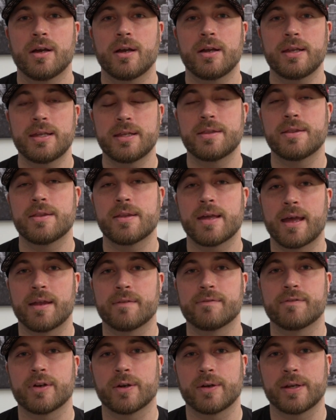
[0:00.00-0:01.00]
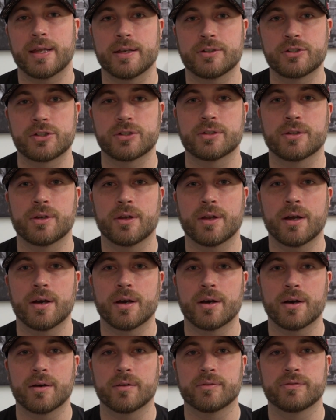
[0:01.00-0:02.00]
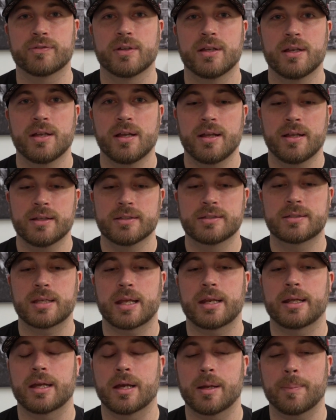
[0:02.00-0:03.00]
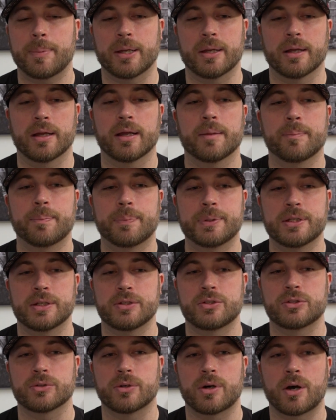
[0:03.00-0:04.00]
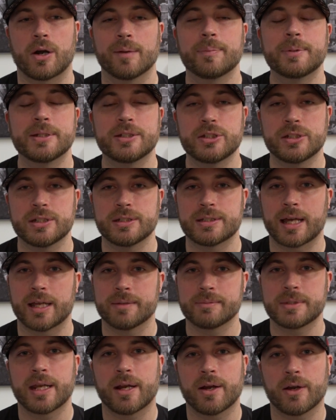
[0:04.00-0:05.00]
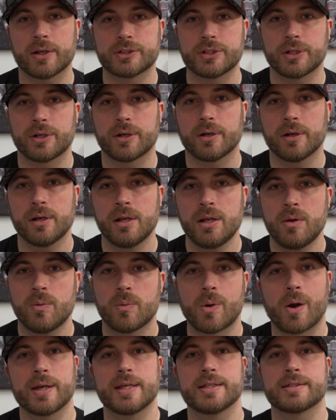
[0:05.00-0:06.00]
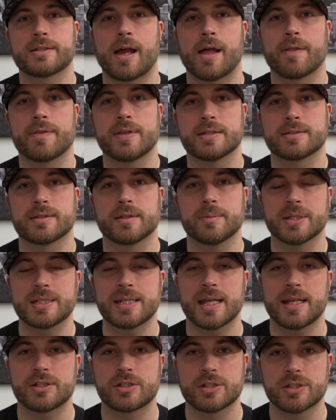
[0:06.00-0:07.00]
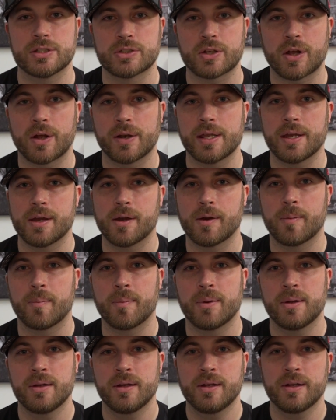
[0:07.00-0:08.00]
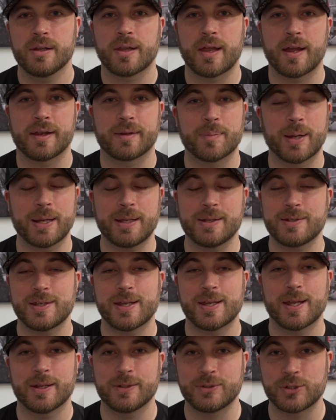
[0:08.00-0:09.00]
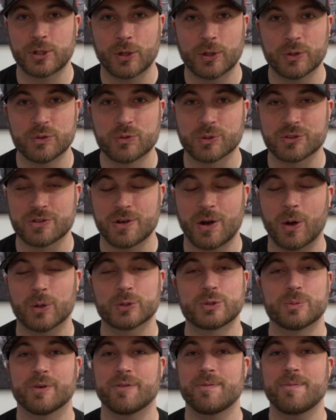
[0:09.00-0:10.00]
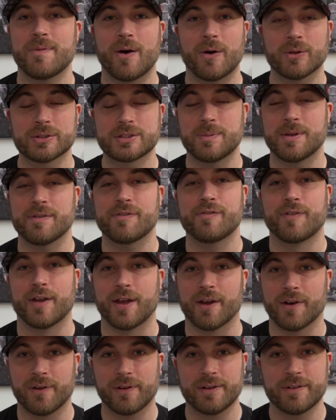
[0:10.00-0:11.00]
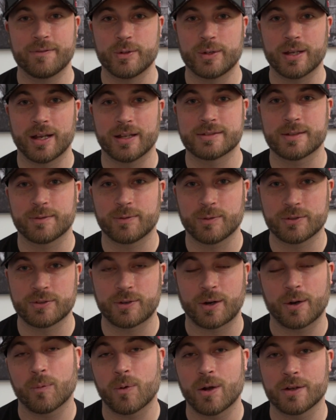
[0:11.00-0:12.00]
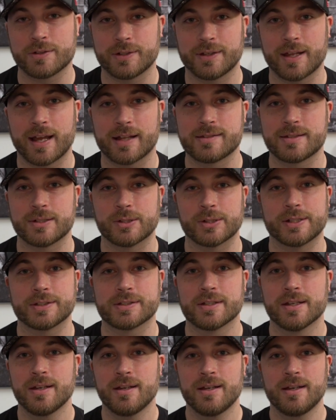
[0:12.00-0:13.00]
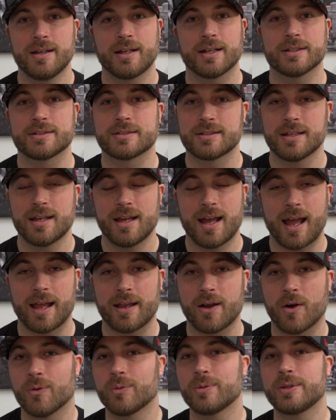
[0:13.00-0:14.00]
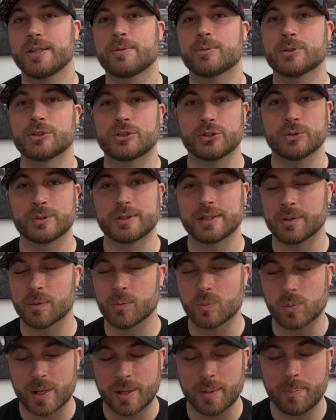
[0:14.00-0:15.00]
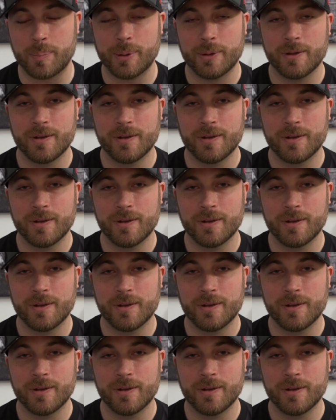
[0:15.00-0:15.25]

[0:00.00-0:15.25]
in that variation of setting up a potential RPG type character where he's got these limitations on him. Like my Indiana Jones was an ultimate fail if you guys ever started watching that series, because I only was using the whip,